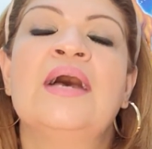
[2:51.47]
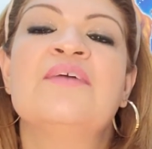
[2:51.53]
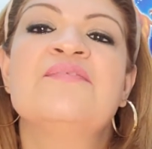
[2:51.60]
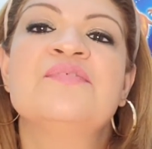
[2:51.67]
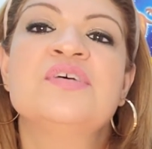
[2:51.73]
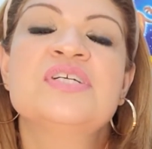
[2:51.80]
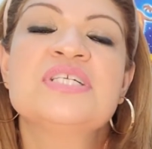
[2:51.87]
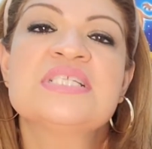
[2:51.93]

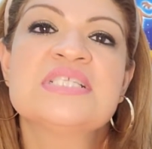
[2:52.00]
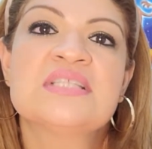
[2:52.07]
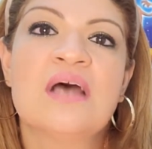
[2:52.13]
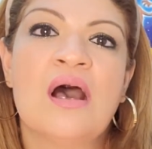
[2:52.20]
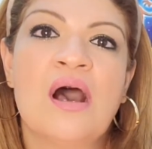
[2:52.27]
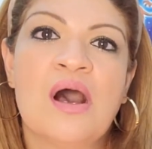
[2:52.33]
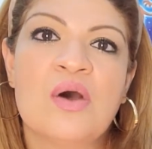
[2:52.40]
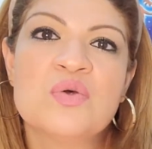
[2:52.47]
First
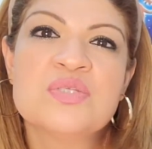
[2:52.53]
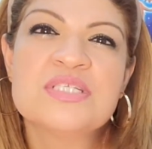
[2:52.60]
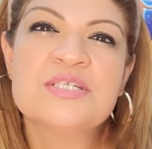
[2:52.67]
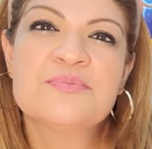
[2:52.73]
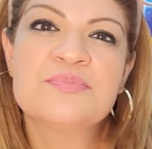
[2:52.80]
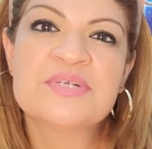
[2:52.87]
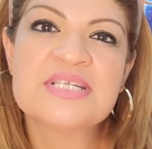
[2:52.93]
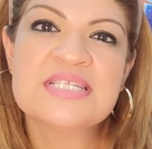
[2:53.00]
house
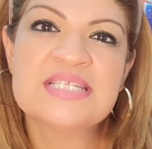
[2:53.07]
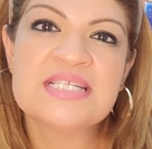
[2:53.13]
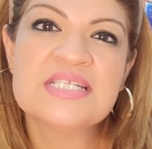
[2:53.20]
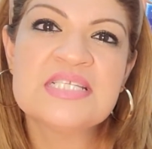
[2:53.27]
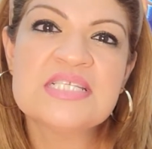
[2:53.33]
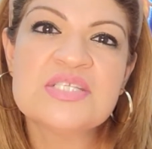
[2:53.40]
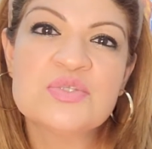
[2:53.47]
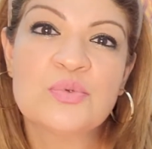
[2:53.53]

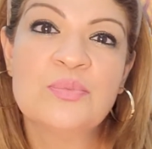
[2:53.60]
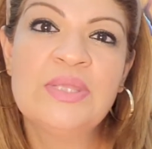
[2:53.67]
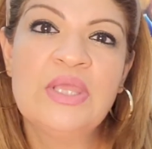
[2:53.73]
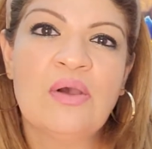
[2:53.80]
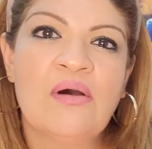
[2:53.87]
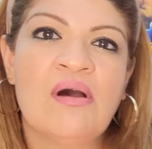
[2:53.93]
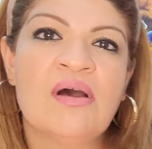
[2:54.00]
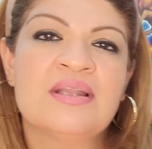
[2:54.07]
represents, to
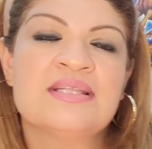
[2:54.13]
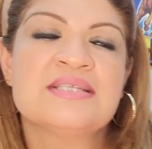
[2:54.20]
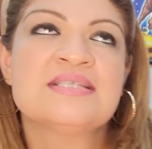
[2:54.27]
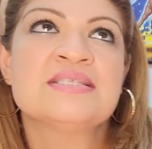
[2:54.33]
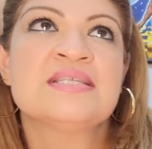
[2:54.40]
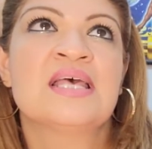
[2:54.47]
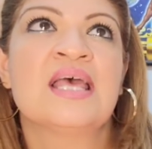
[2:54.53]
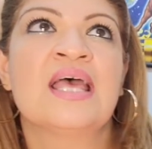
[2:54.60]
be
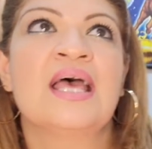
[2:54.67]
honest,